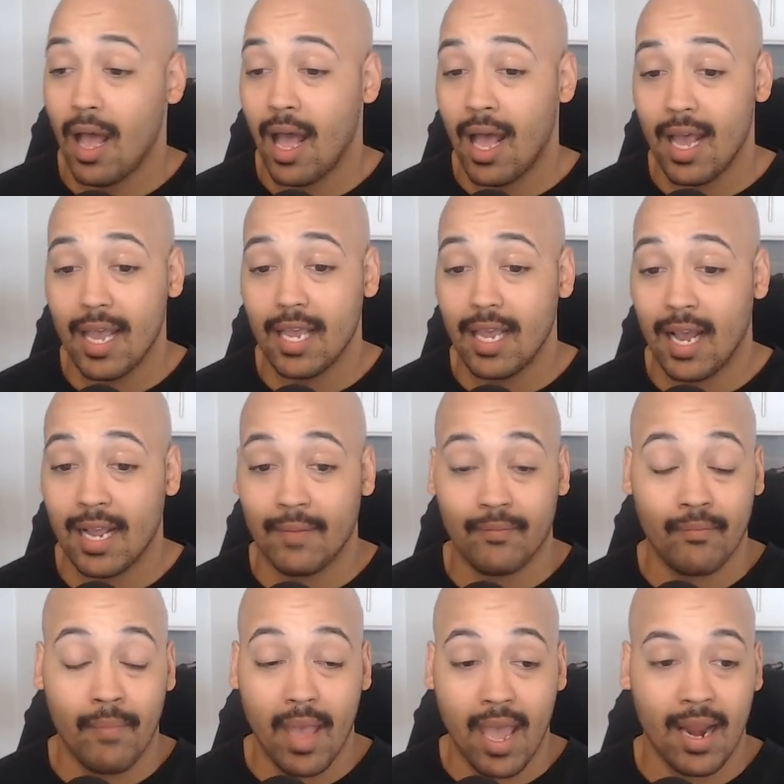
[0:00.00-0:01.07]
I, I
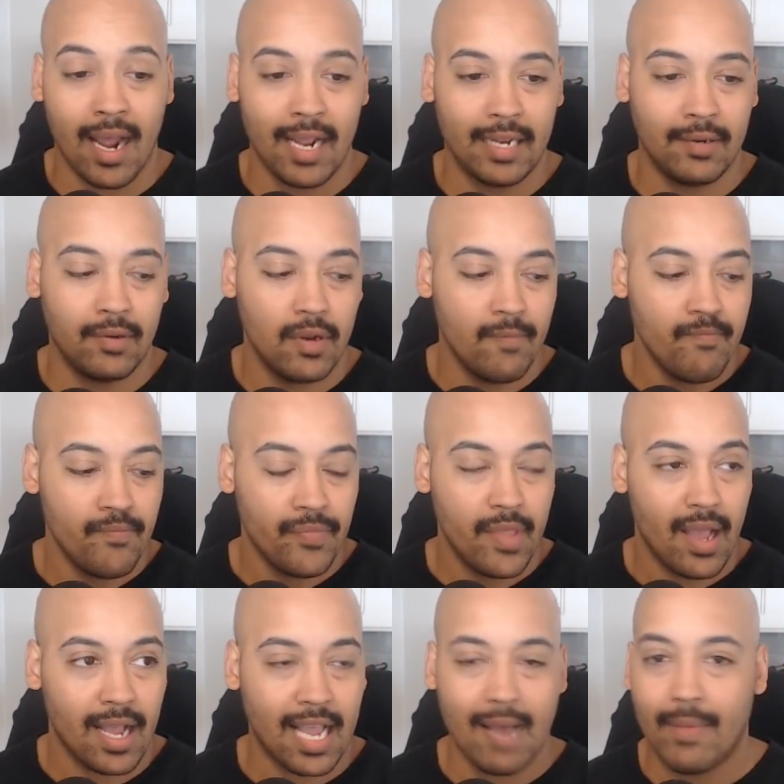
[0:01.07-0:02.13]
man, I
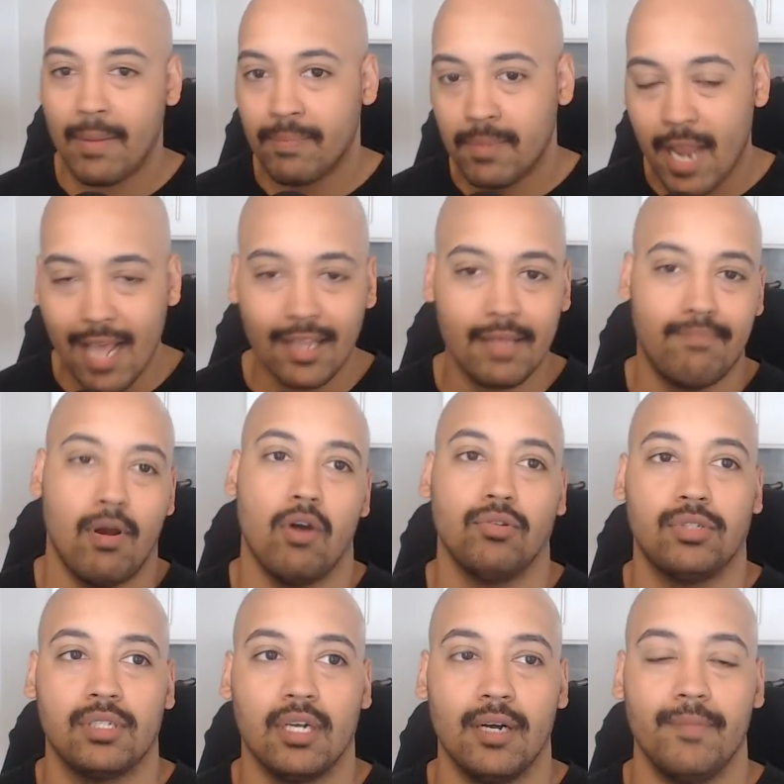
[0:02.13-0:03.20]
I got my daily
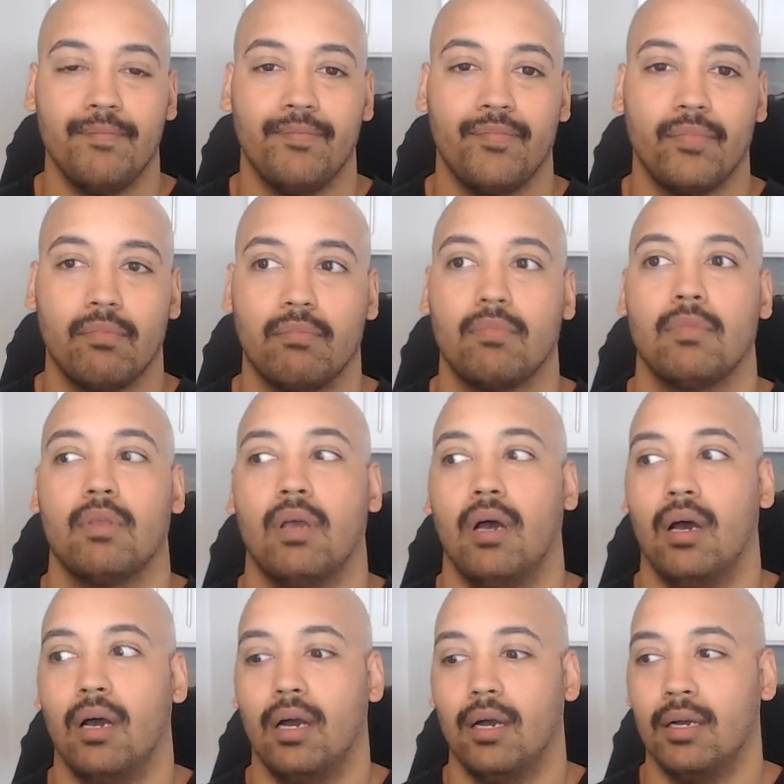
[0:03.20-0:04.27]
post up.
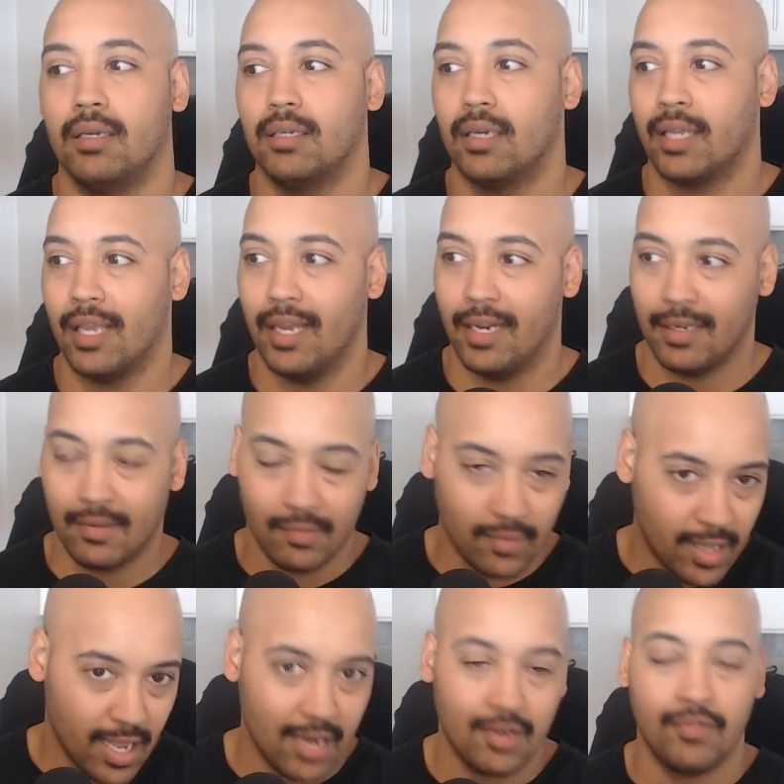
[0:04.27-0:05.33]
Uh, again,
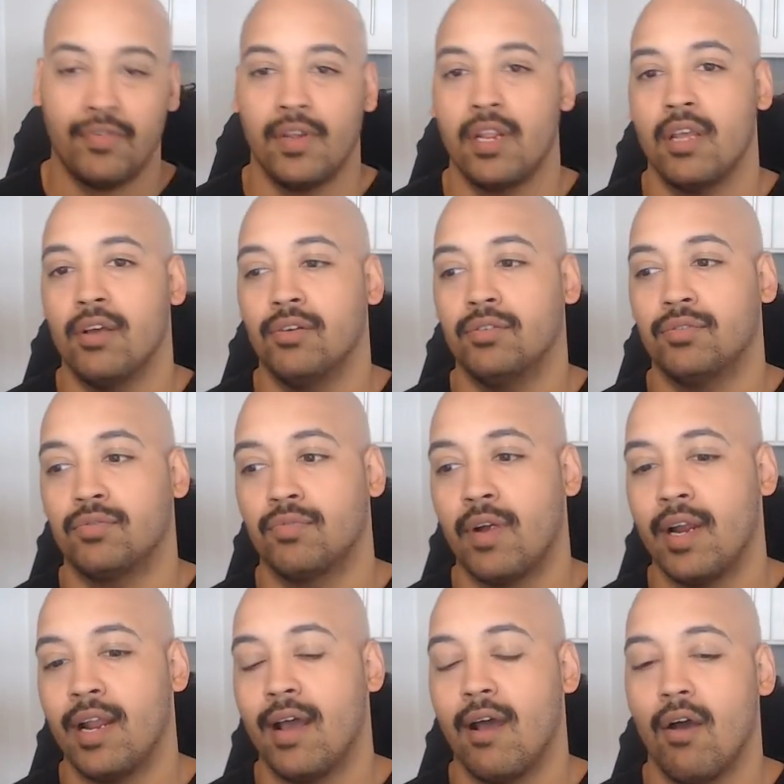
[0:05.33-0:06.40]
can't do videos
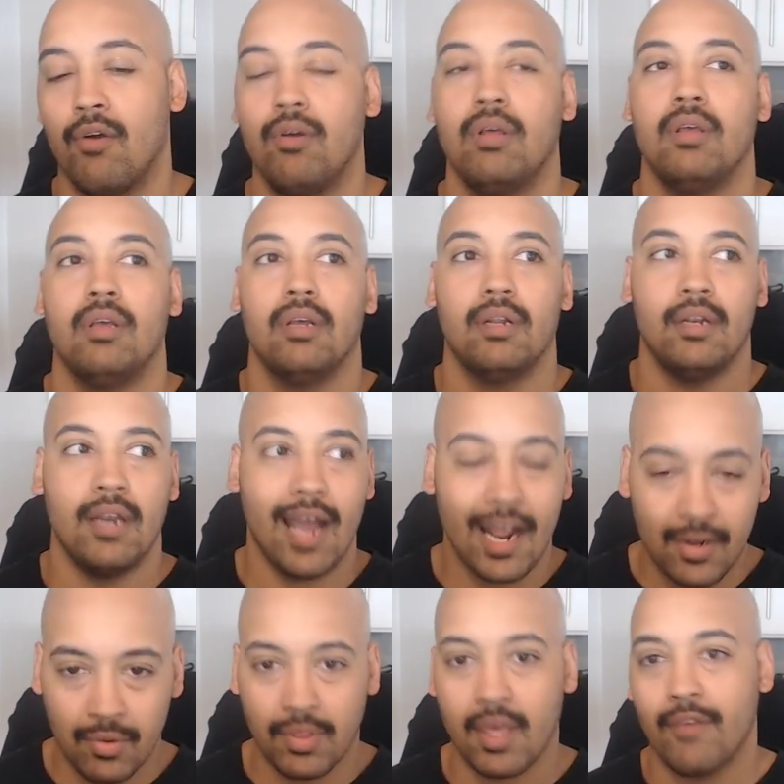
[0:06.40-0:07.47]
right now.
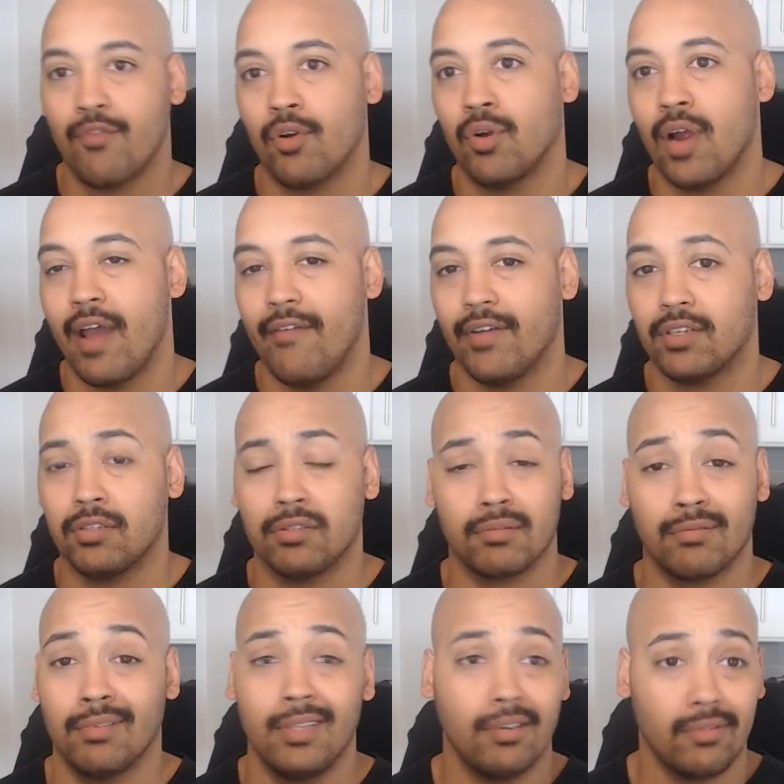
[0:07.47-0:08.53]
Not doing the infographics. It's
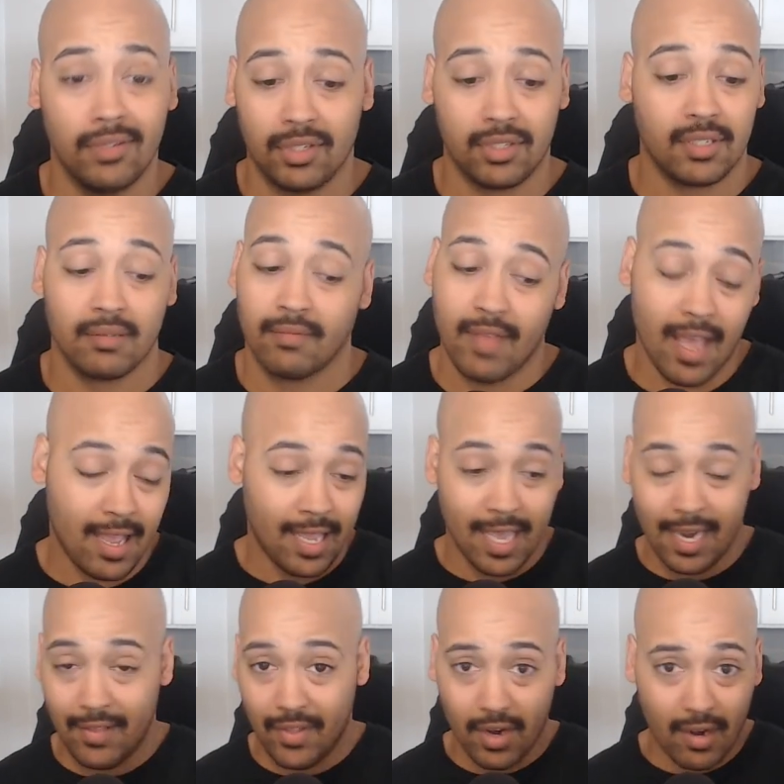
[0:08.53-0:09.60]
literally just, hey,
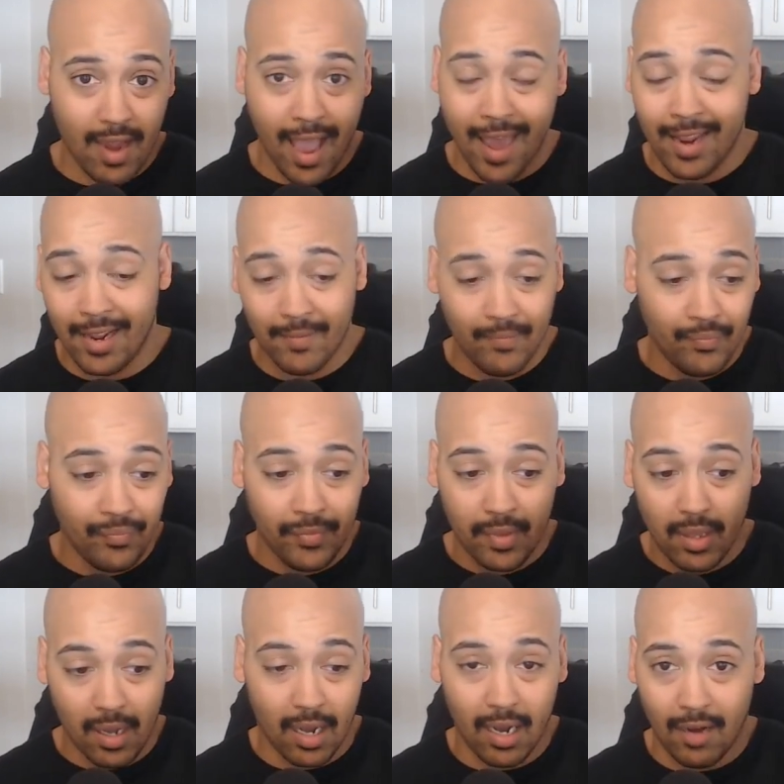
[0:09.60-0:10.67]
get in there, edit,
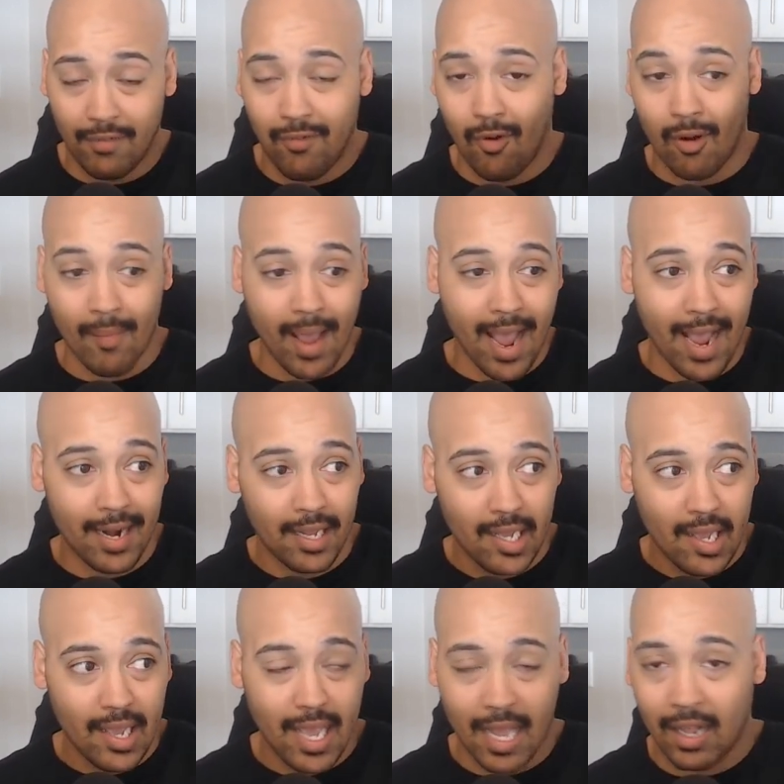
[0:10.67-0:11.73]
uh, format,
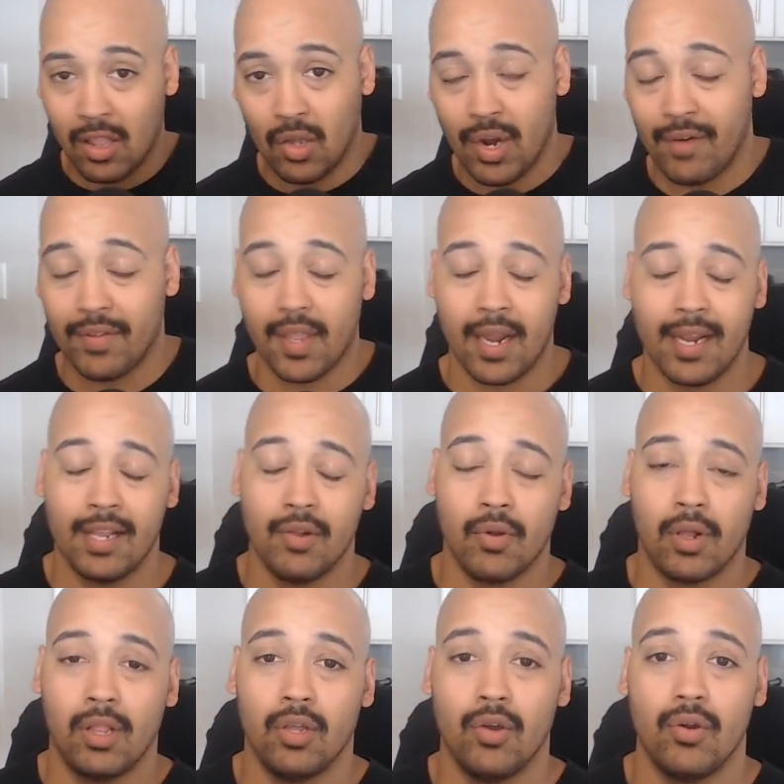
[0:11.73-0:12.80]
include everything I need to
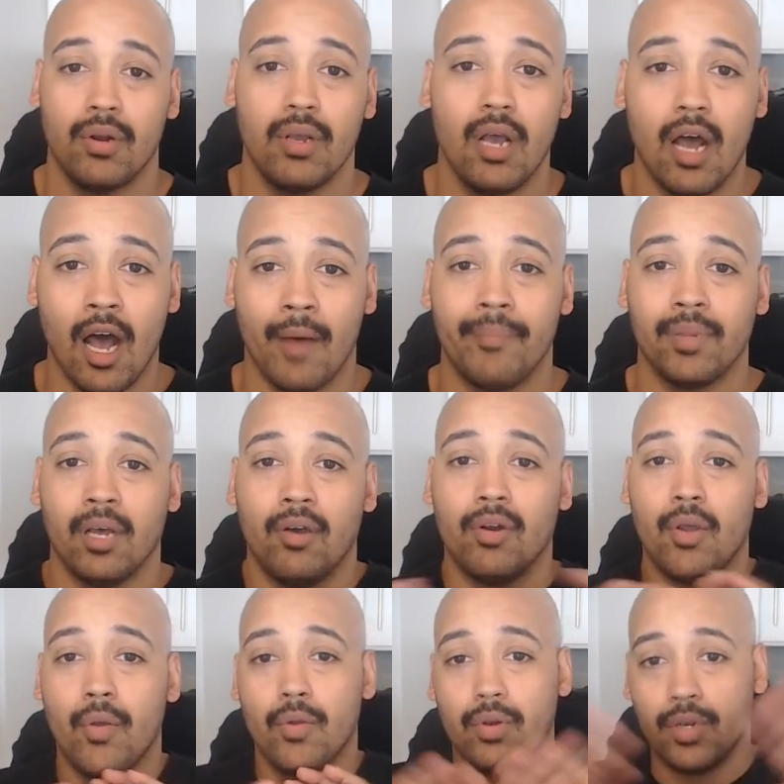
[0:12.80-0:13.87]
include, upload,